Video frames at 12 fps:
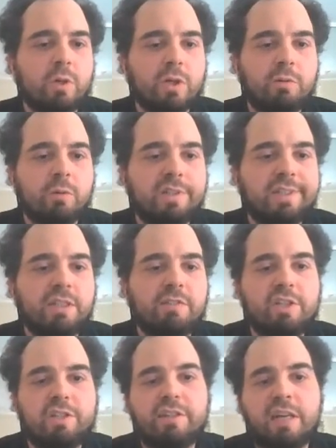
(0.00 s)
one
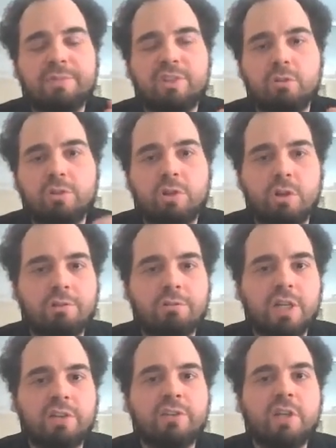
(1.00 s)
quantity, which is absolute
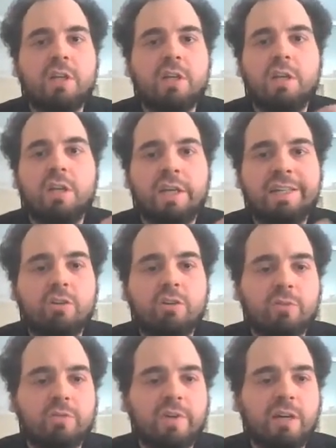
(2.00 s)
tolerance in
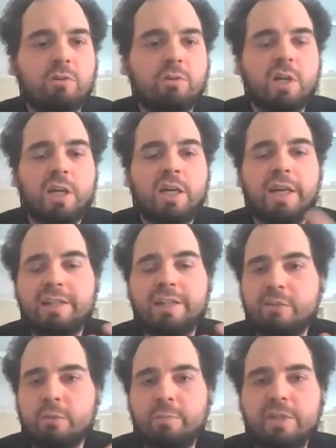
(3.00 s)
terms of error.
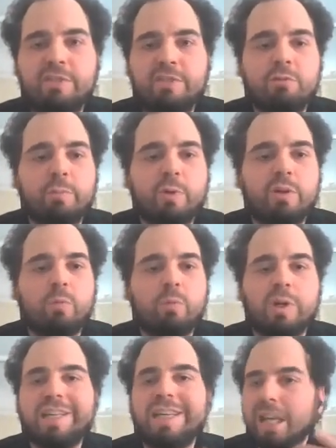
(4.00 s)
Like this could be
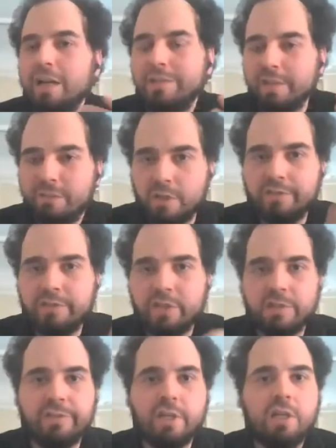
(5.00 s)
0.1 Kelvin, for
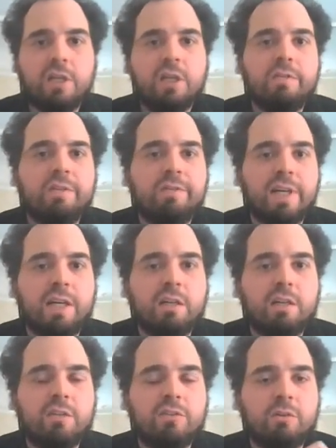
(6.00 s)
instance, if the file
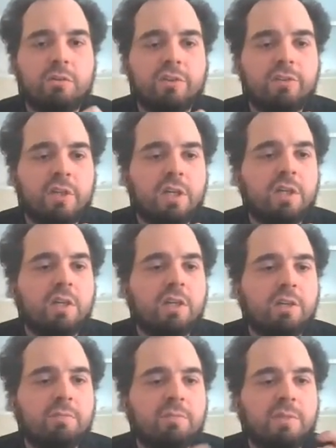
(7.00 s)
stores
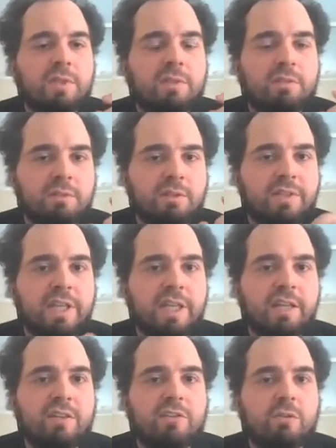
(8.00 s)
if the
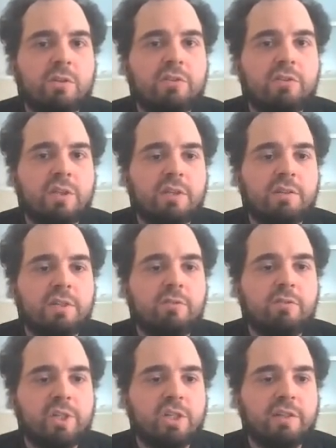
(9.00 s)
dataset stores
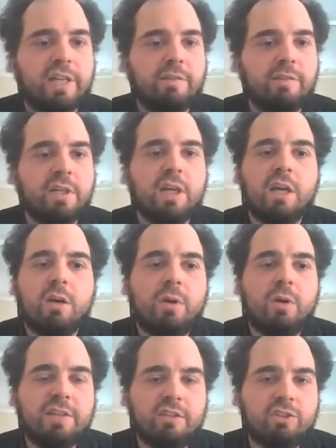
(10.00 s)
information in Kelvin.
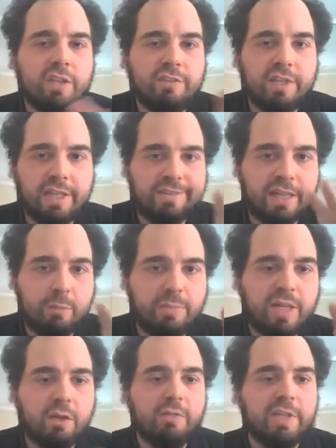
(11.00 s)
Well, this is just an
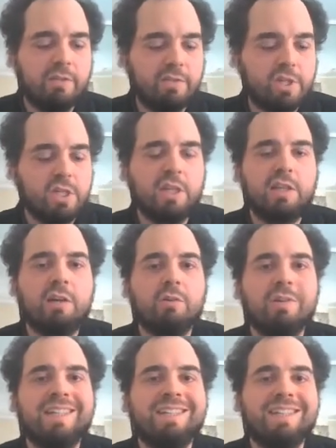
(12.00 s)
example how we envision it,
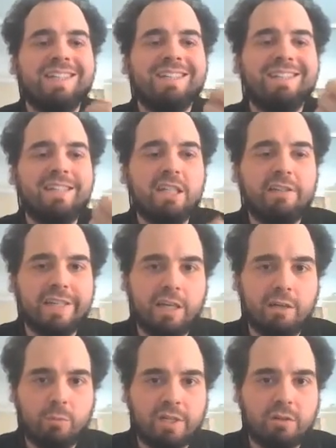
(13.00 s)
how it in
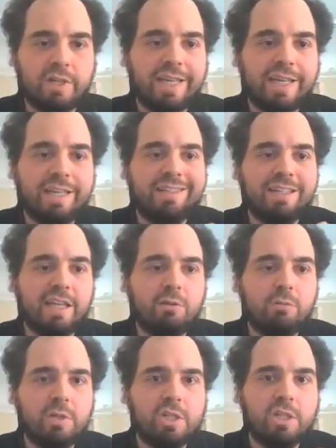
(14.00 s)
detail will look like, the
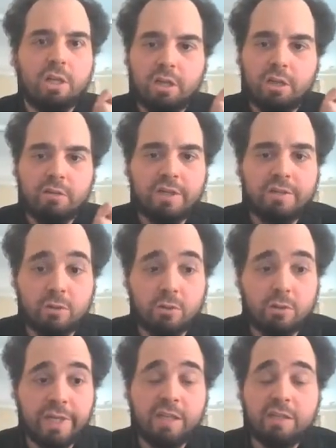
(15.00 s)
language we have
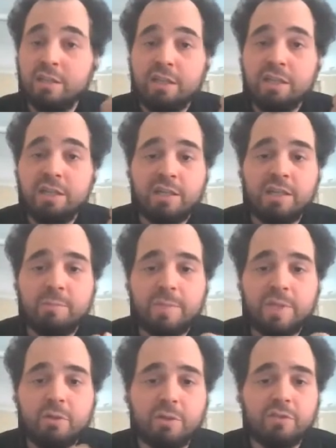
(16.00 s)
to look at,
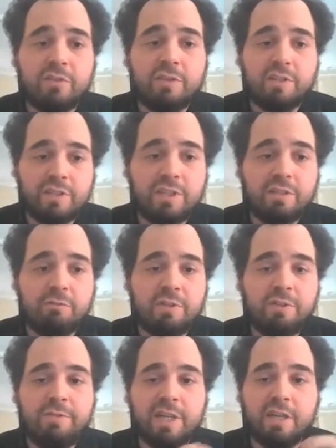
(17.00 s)
because
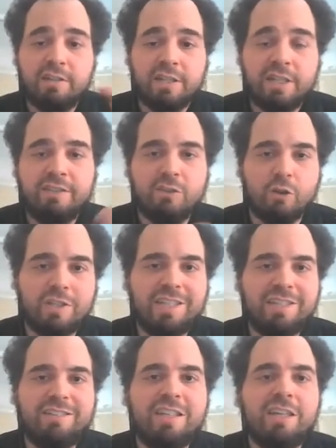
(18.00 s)
we figured it's
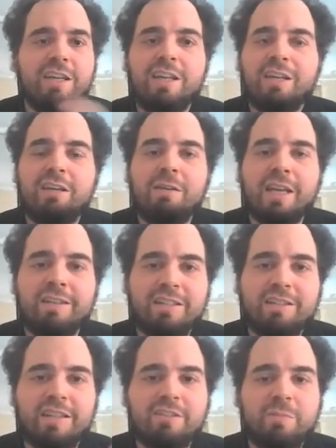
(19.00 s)
not easy, as
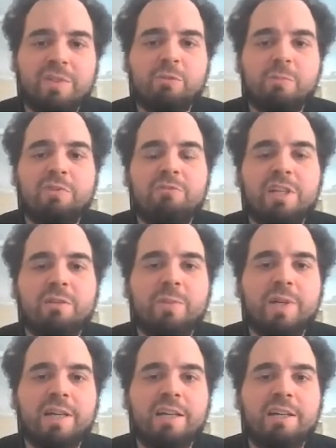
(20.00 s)
this has to be
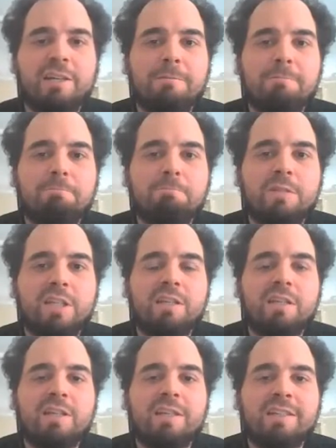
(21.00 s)
written by
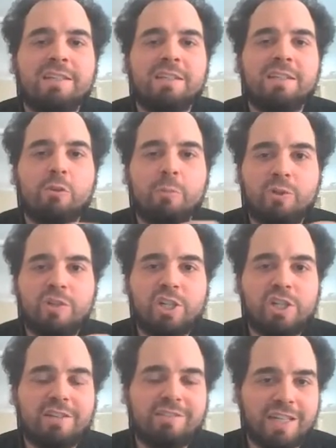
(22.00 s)

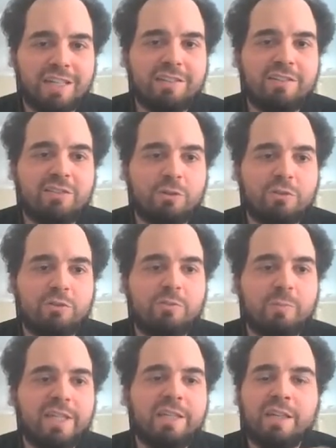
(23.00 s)
computational scientists, so to
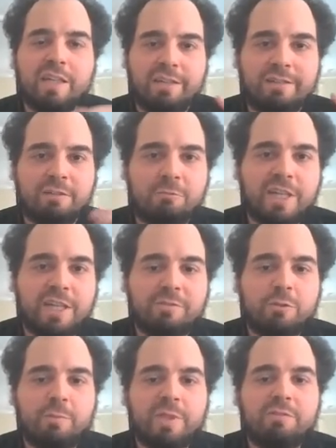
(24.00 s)
speak. We
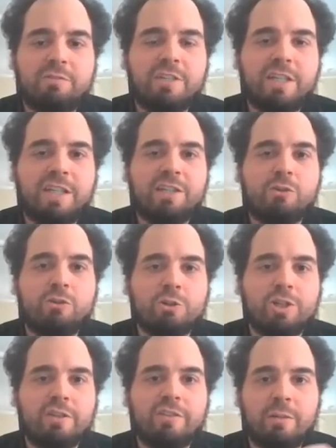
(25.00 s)
have to be really
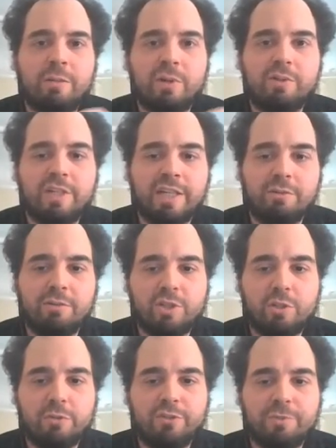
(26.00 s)
cautious about the
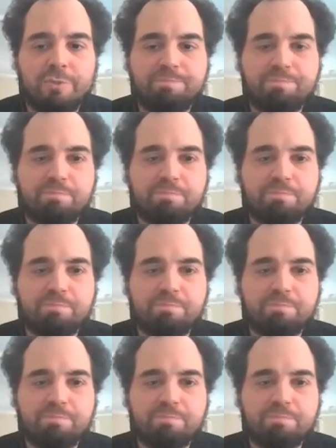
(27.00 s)
language used.